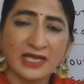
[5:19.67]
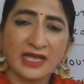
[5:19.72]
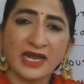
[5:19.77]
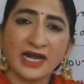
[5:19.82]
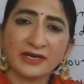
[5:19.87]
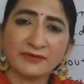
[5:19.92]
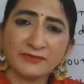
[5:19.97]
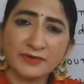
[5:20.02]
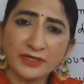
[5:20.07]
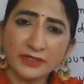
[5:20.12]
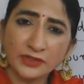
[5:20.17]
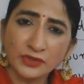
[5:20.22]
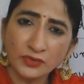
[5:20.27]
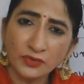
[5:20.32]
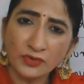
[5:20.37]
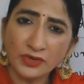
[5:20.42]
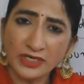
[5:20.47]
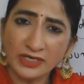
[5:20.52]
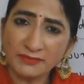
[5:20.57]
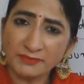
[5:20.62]
and will
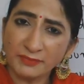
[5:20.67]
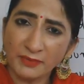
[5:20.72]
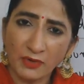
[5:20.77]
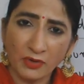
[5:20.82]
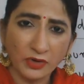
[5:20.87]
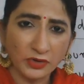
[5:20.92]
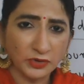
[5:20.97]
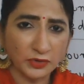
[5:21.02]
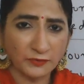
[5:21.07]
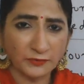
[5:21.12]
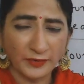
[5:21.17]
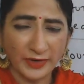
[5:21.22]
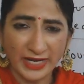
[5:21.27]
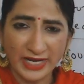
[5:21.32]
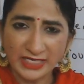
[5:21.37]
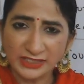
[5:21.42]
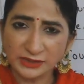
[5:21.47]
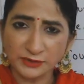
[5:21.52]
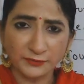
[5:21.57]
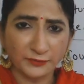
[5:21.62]
do import of
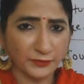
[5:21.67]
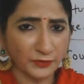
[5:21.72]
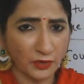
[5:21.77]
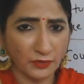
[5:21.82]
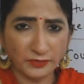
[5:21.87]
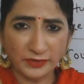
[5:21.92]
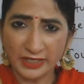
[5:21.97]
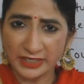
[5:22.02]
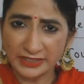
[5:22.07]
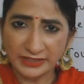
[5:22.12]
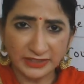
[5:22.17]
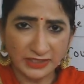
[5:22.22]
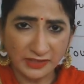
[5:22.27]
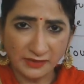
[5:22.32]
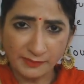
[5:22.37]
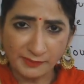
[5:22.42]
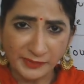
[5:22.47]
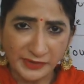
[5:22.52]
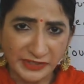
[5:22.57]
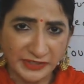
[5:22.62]
X from
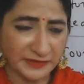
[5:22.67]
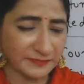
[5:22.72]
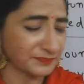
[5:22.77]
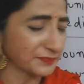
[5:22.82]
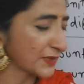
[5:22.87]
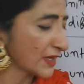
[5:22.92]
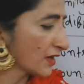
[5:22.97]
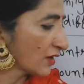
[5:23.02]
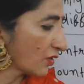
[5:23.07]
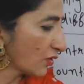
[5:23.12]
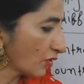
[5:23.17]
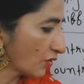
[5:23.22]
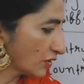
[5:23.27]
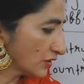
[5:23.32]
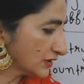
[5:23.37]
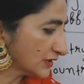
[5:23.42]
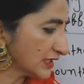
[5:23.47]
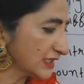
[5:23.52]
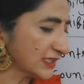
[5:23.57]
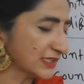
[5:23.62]
country B.
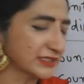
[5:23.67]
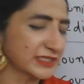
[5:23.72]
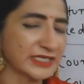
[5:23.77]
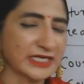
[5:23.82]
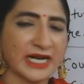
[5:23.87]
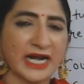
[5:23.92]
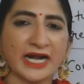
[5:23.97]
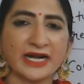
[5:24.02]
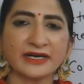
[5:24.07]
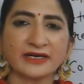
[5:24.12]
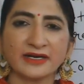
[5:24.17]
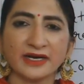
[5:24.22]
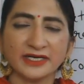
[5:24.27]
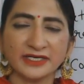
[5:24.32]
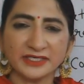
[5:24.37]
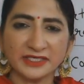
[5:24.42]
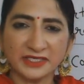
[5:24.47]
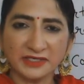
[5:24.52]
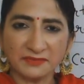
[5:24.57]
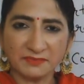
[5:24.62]
On the other hand,
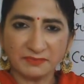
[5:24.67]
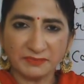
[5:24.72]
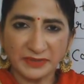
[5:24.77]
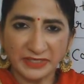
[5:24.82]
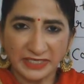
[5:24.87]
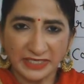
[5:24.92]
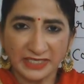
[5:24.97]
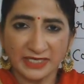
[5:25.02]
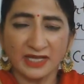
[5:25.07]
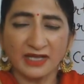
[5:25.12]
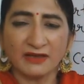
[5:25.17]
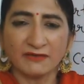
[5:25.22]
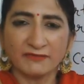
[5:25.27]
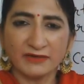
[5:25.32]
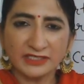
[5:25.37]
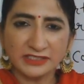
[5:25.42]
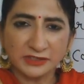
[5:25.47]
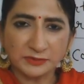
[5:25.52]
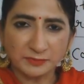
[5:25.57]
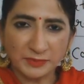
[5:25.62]
country B
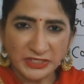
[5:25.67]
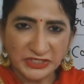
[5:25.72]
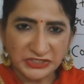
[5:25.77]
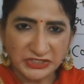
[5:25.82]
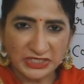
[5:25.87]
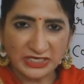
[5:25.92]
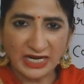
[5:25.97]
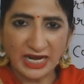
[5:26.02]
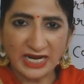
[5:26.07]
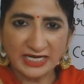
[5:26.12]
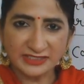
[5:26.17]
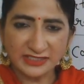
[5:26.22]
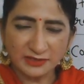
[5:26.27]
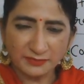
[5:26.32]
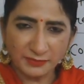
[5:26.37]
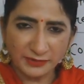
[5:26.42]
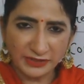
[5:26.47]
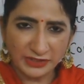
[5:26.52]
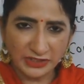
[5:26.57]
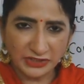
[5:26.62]
will specialize
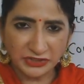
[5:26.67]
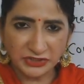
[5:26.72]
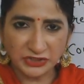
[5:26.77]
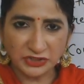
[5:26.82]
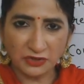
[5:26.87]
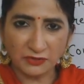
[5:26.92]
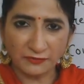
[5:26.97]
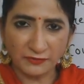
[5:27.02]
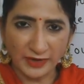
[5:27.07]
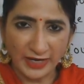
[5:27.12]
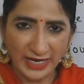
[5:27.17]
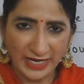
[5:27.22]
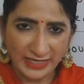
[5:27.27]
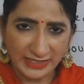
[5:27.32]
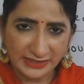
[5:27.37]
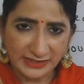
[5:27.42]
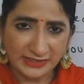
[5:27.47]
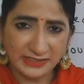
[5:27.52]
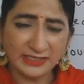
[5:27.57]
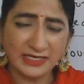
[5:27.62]
in production of
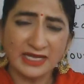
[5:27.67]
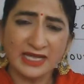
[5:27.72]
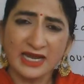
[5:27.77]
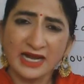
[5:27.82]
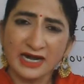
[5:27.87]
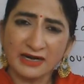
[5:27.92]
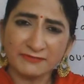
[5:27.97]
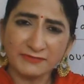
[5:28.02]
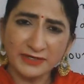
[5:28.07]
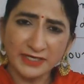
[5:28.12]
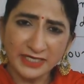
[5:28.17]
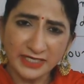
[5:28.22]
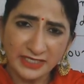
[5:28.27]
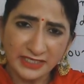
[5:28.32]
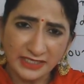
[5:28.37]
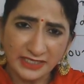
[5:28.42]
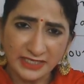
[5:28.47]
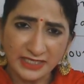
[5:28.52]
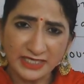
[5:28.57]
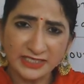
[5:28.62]
X and will
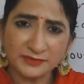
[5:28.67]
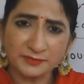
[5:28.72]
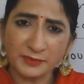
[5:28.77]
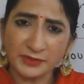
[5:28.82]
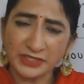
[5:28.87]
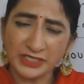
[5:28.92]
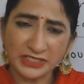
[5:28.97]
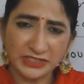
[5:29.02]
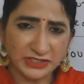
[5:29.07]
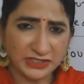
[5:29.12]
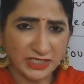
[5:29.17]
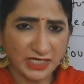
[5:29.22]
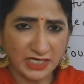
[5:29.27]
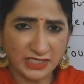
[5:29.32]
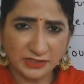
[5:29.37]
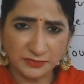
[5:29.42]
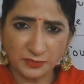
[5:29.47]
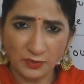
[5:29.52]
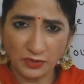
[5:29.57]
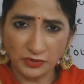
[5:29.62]
increase production and
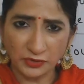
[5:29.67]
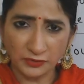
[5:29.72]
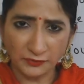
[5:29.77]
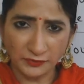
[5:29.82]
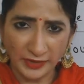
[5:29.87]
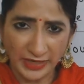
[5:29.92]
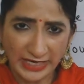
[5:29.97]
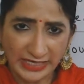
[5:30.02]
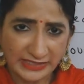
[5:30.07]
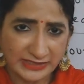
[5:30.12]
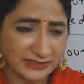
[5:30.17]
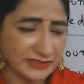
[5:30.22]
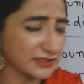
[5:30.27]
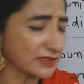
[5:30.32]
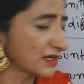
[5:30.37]
export of X